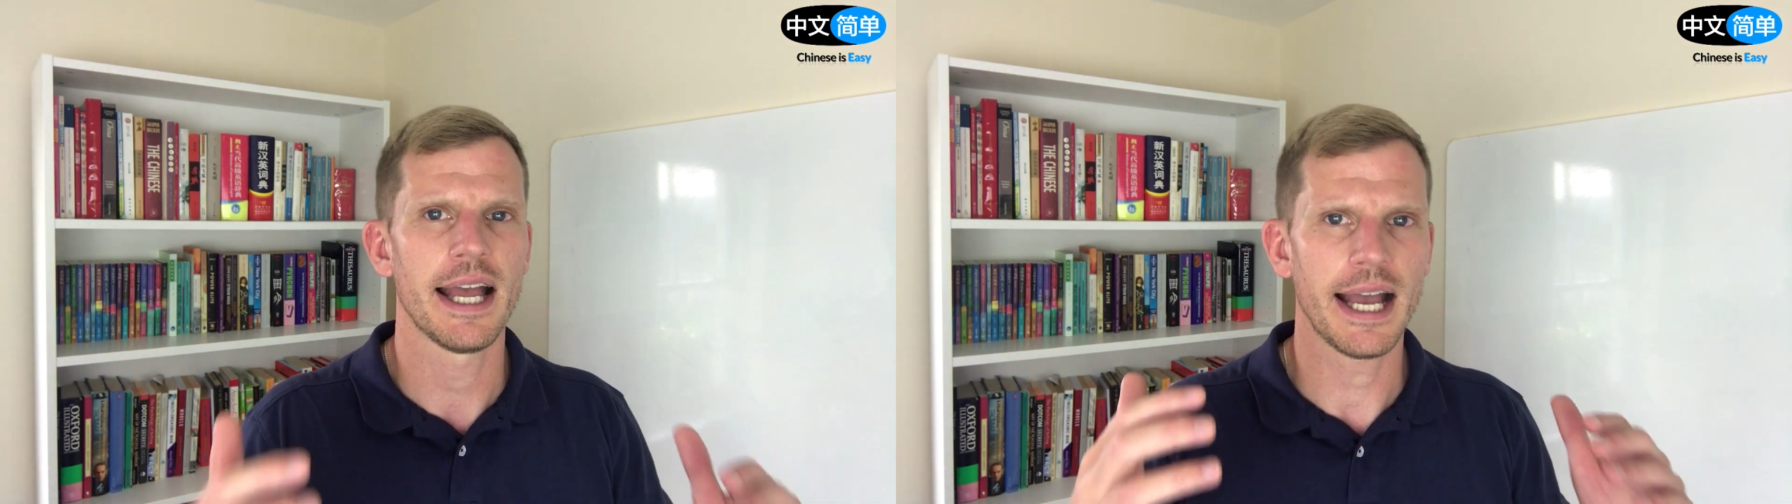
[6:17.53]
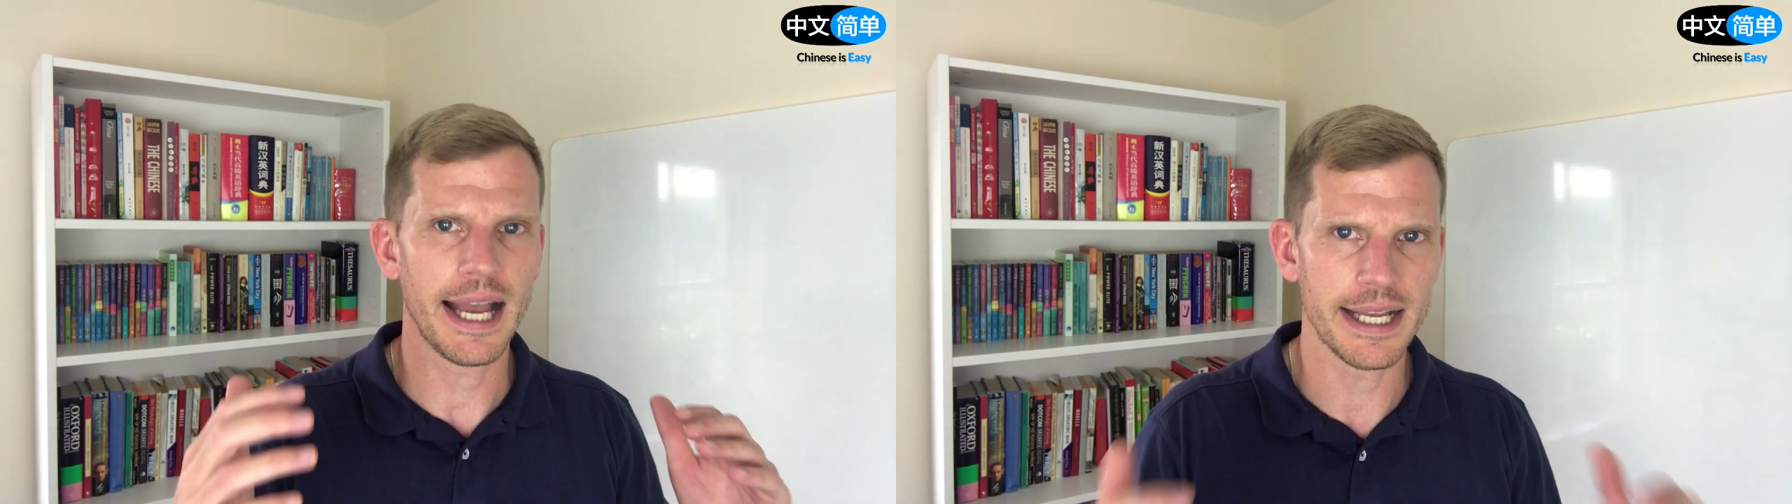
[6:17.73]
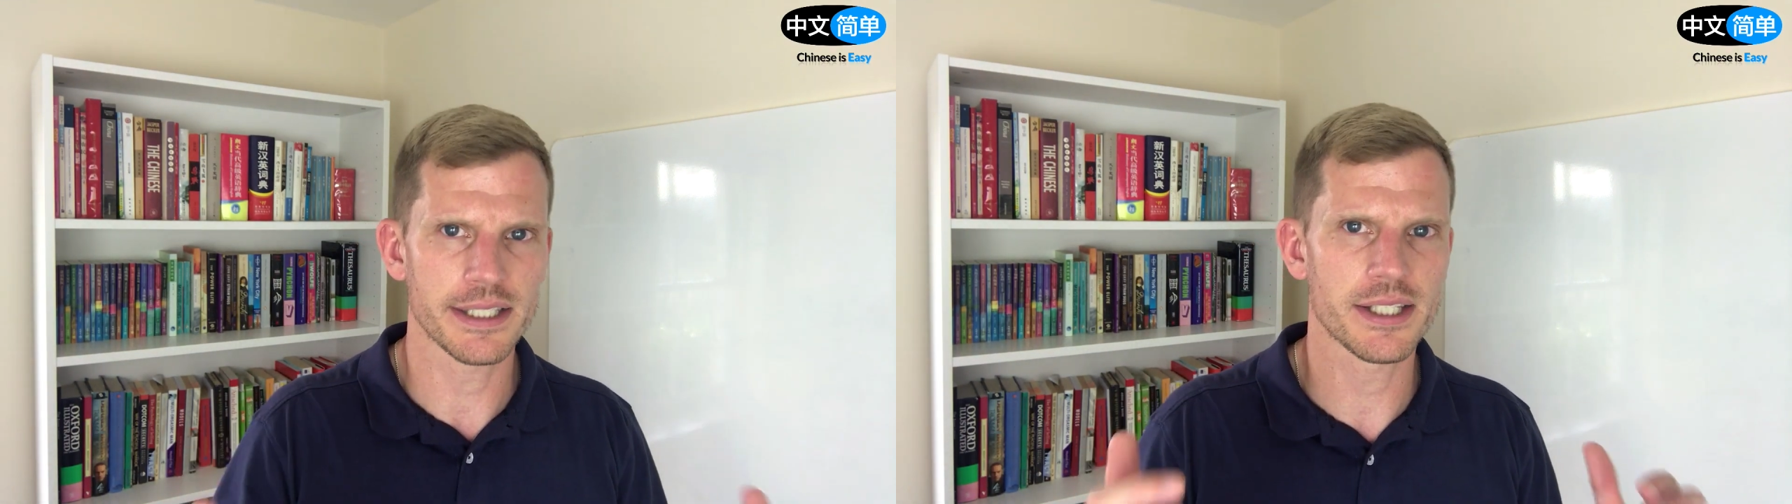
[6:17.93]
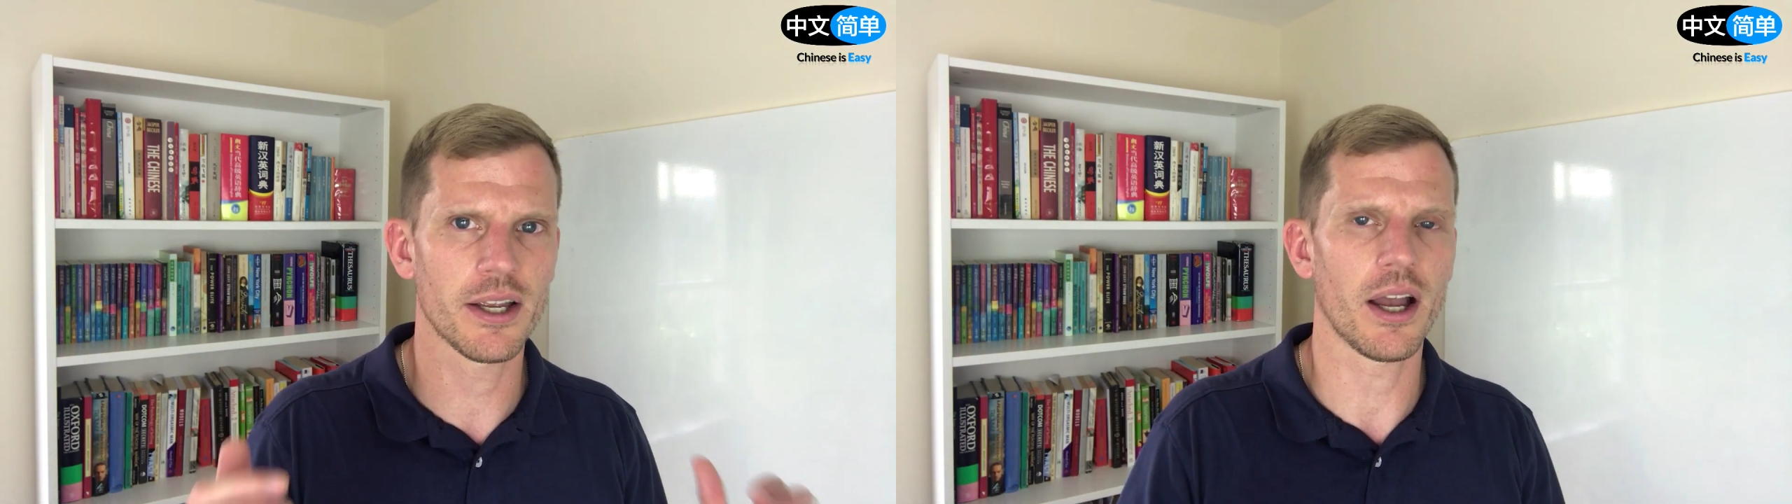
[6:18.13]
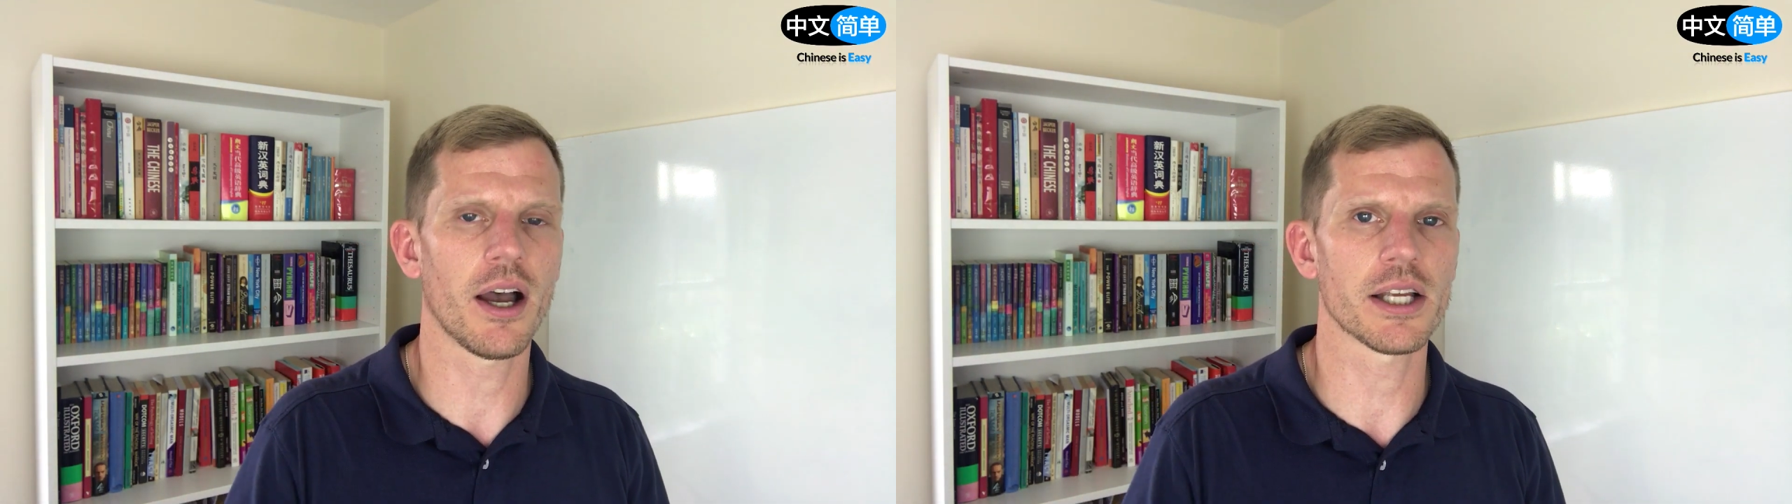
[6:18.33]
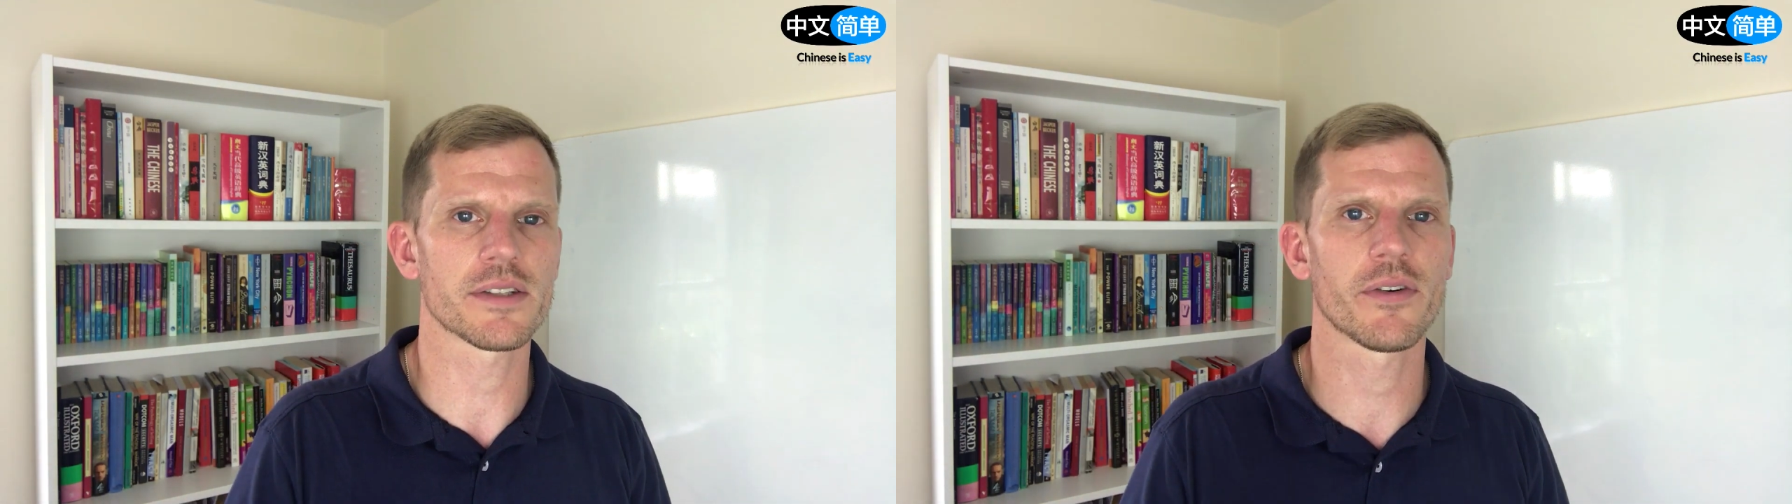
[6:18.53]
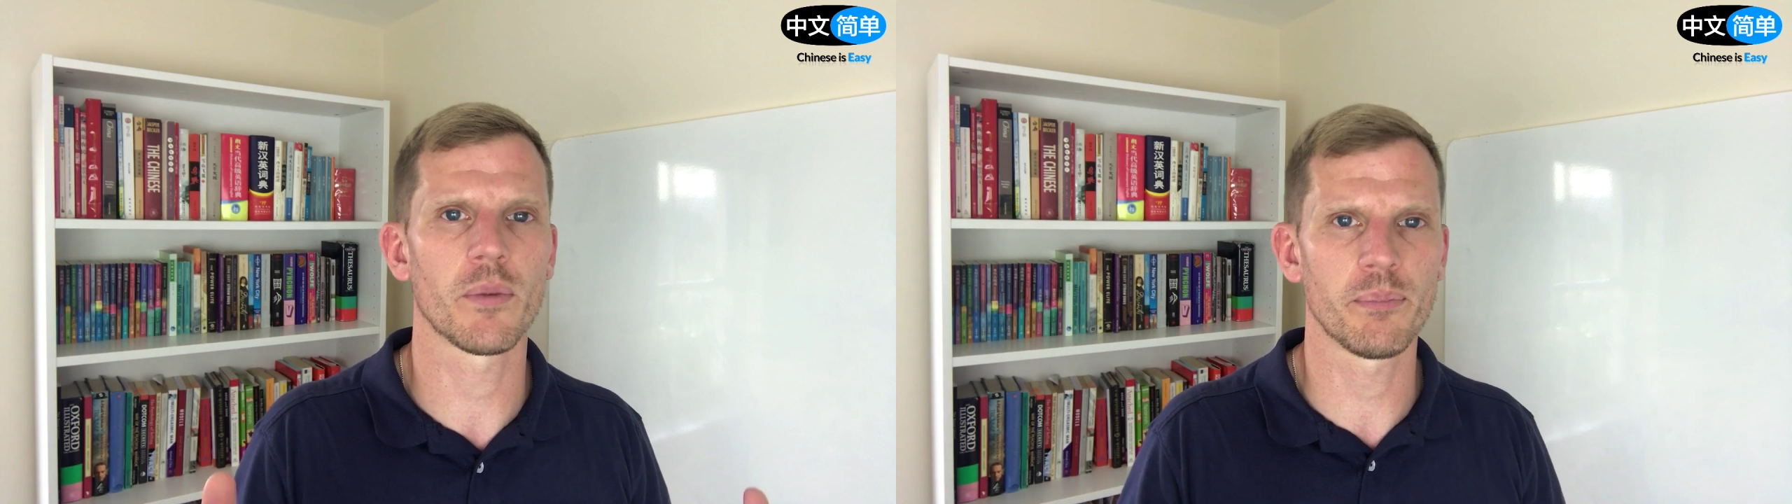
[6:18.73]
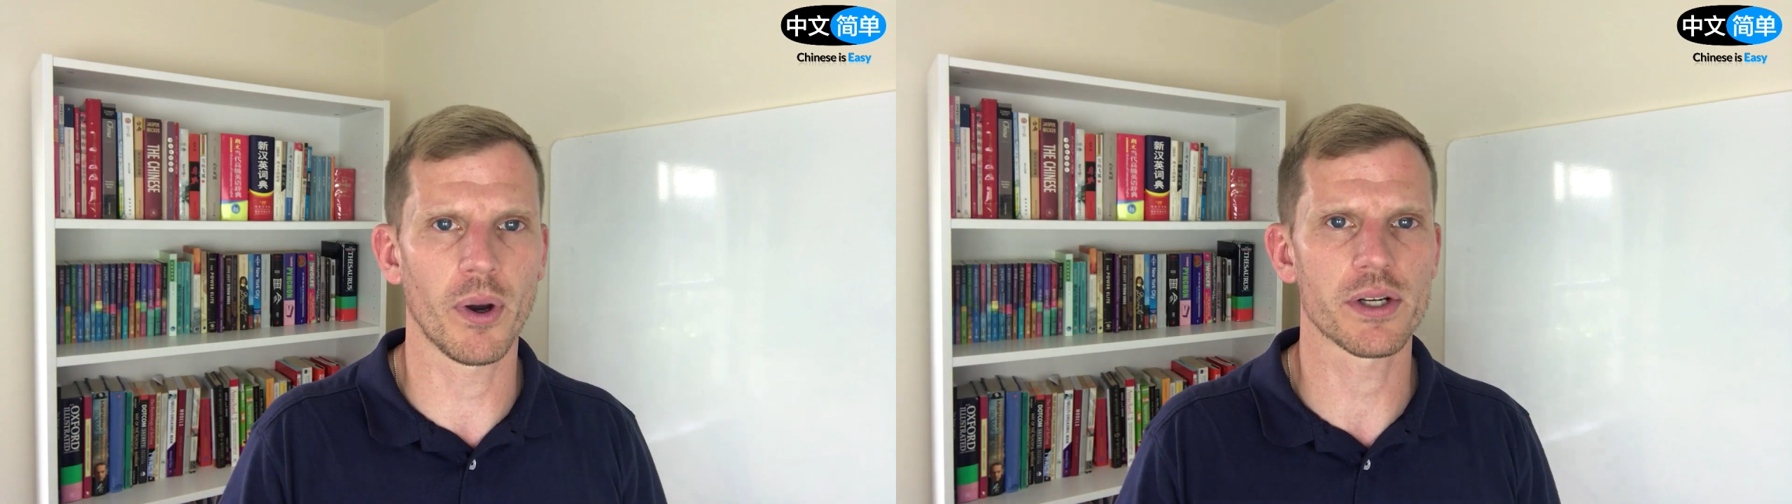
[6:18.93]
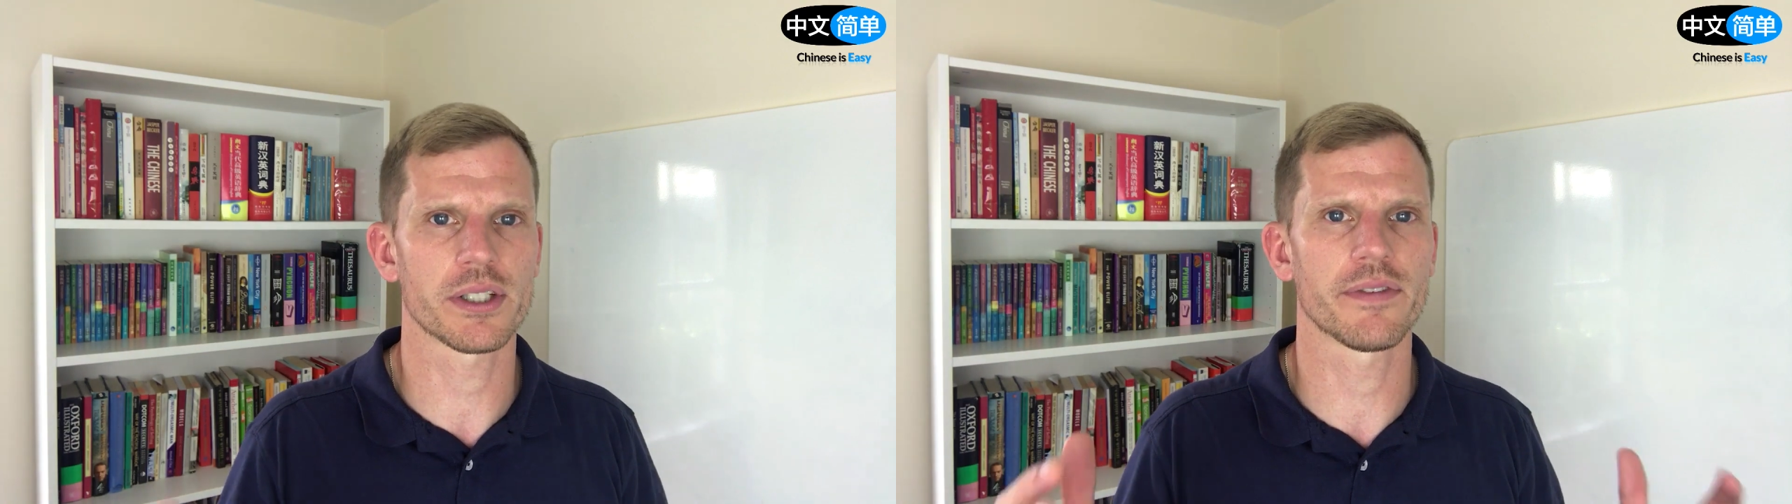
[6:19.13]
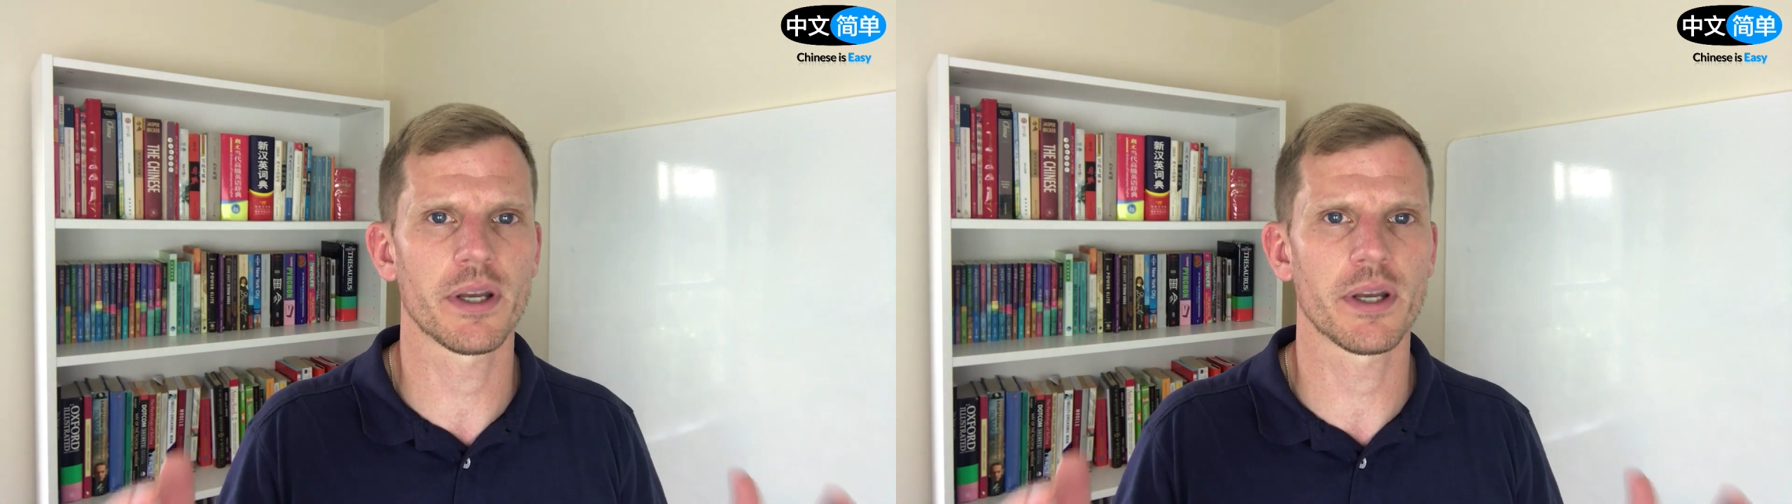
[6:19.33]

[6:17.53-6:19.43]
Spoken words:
had to ask for a box of